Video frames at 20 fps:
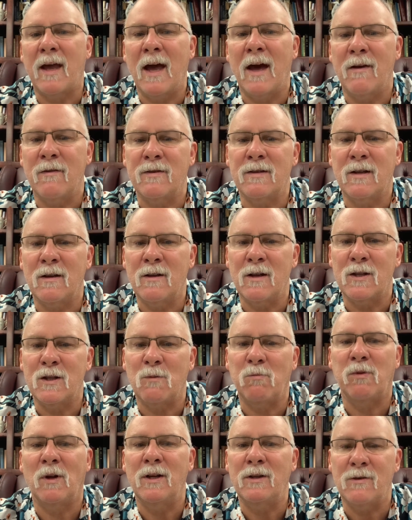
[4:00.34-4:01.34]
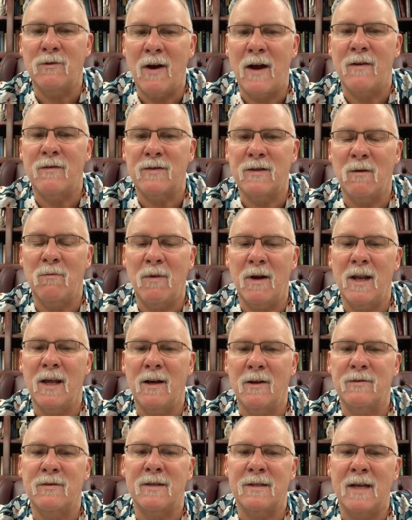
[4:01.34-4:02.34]
out of the splinter out of somebody
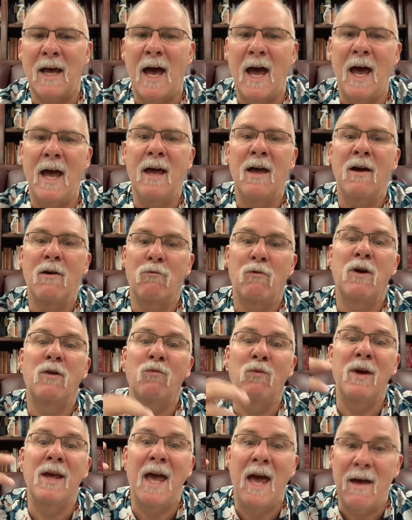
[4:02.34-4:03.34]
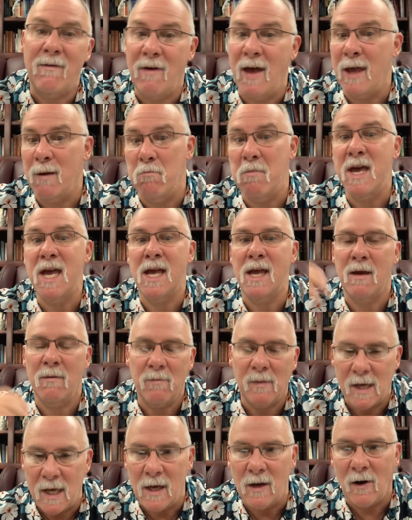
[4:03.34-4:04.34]
else's eye when we have a
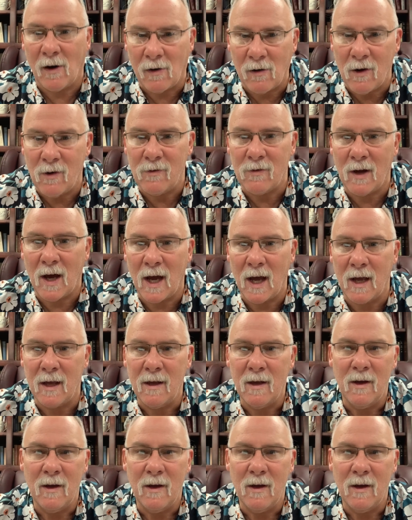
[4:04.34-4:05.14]
beam in our own eye.